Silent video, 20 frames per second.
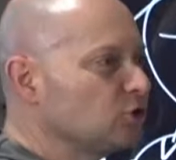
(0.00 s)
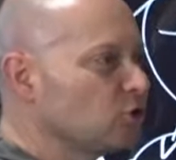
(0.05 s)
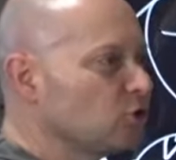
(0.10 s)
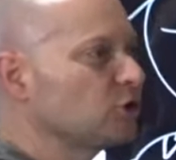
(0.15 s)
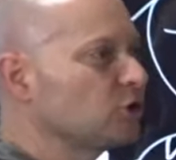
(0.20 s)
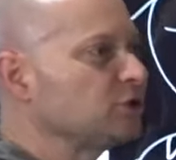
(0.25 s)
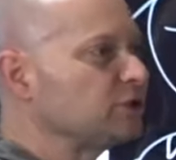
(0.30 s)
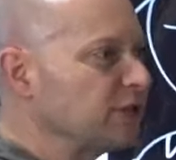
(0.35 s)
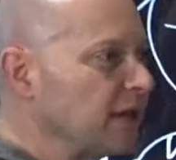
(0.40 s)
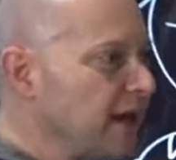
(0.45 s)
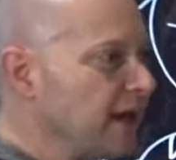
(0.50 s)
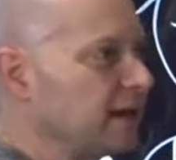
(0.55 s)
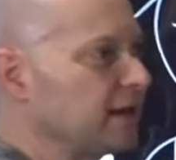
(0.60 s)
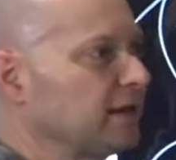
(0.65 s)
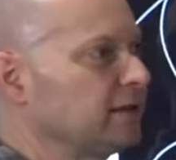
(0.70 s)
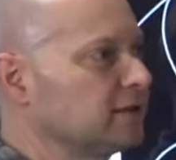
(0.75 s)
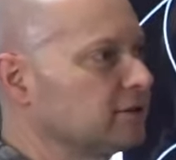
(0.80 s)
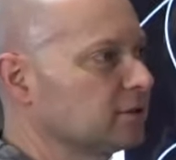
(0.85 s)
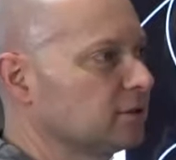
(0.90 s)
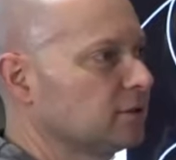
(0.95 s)
your
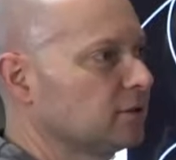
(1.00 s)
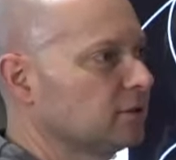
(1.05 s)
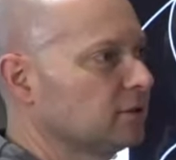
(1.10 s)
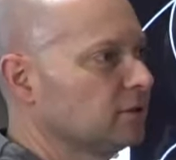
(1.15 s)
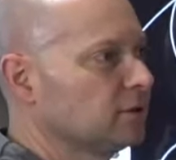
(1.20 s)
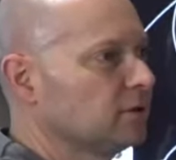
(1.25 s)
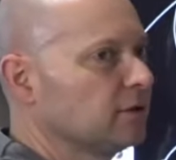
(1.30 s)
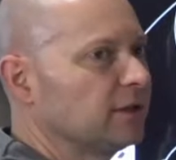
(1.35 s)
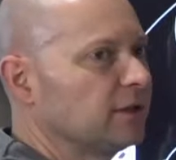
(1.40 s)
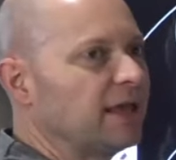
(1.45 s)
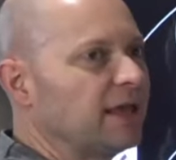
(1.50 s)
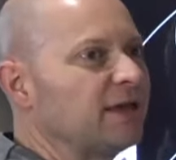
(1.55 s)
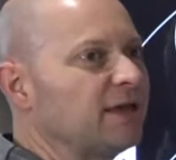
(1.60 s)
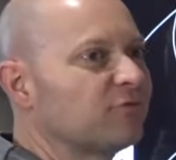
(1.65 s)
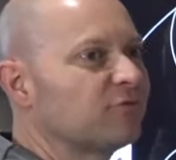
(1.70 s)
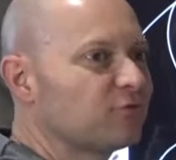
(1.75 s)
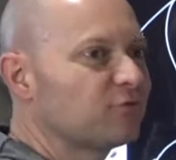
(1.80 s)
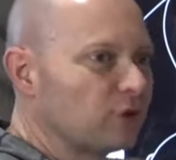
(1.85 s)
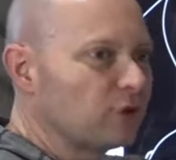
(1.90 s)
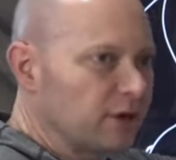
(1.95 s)
talent
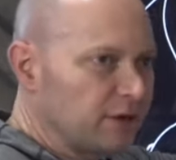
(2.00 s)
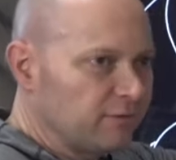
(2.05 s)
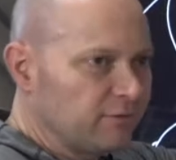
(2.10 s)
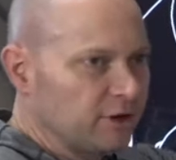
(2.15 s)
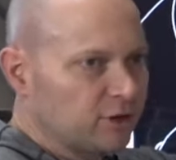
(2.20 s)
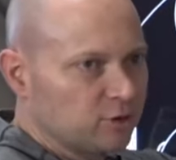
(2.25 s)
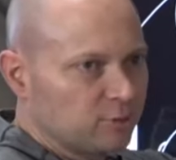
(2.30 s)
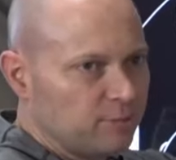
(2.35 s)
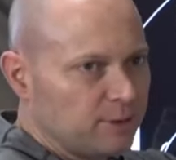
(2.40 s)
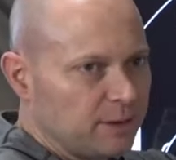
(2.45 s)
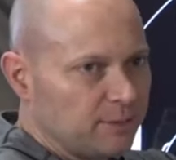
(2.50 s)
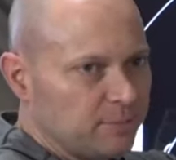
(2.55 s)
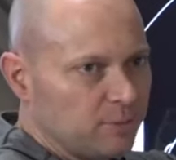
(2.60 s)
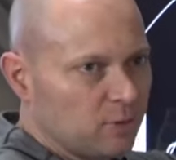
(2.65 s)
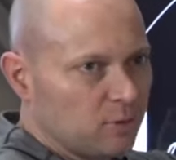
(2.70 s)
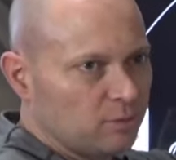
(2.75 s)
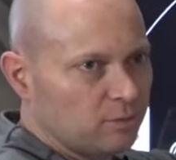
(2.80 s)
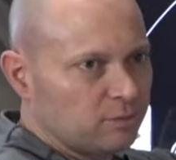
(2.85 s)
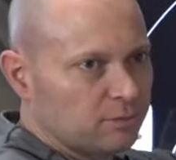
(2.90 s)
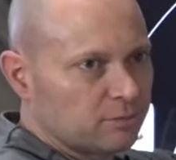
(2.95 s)
in front of other
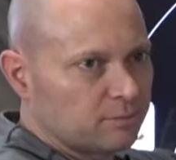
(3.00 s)
people